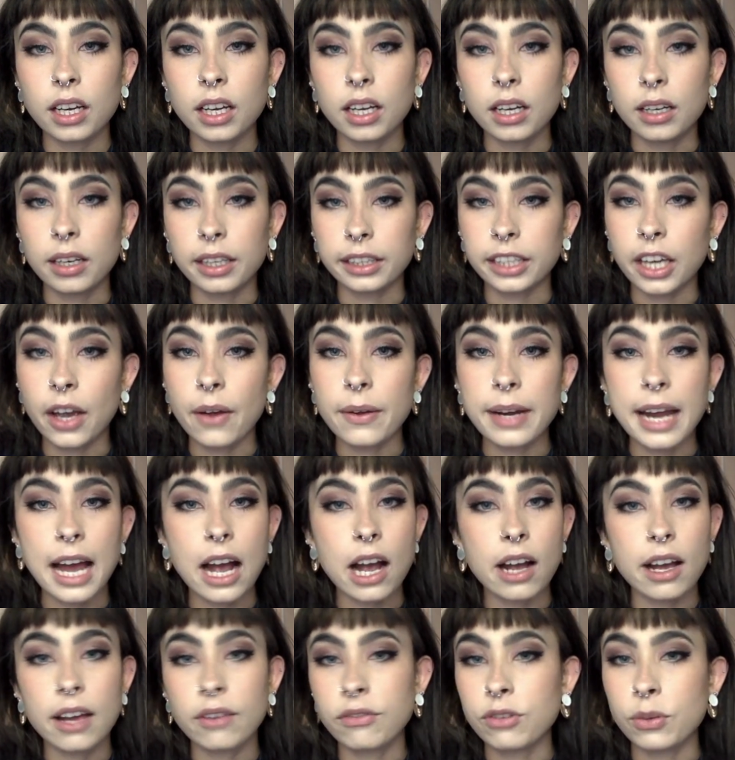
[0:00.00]
like going
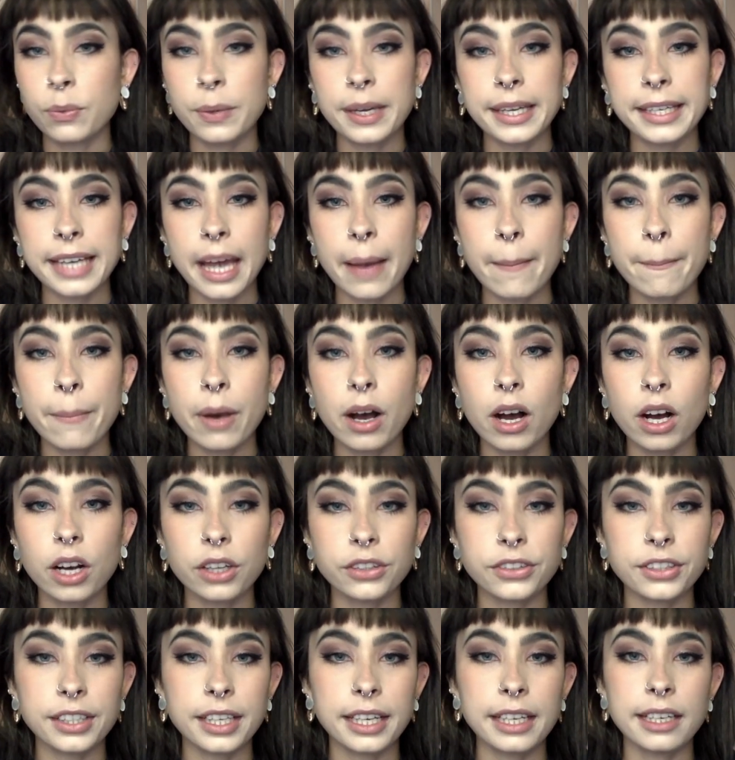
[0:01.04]
out every weekend
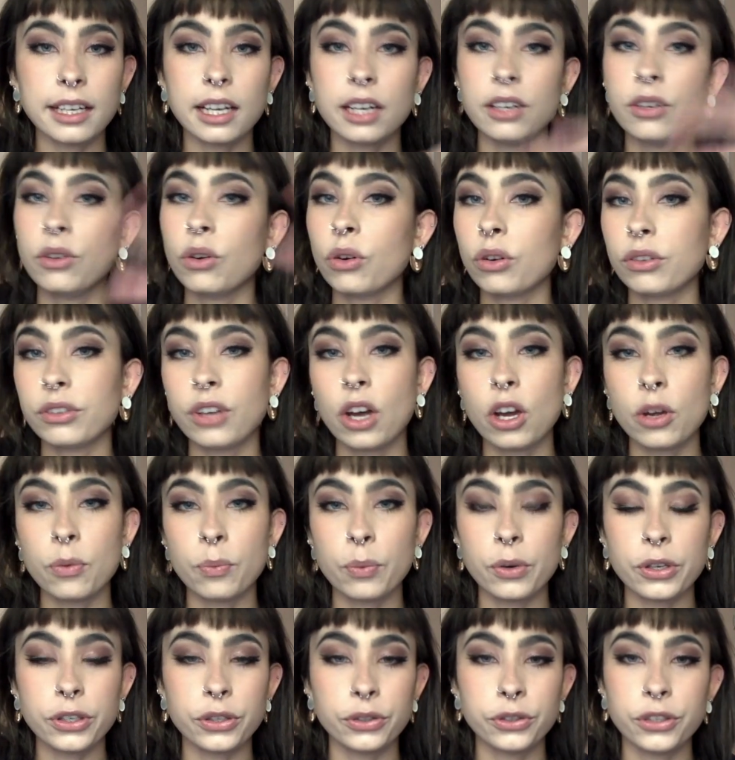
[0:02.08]
partying and not knowing
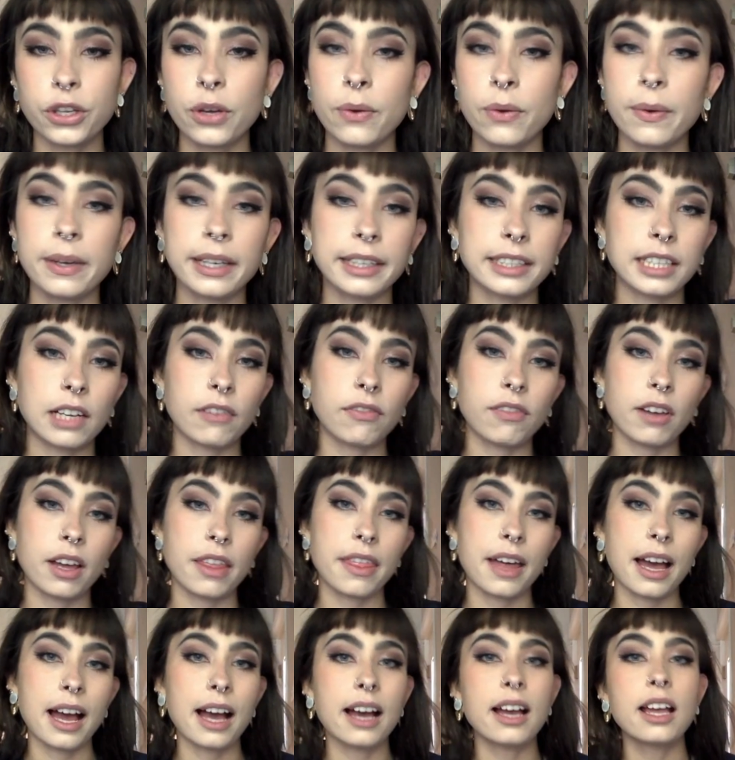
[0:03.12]
what you're doing, stuff like that.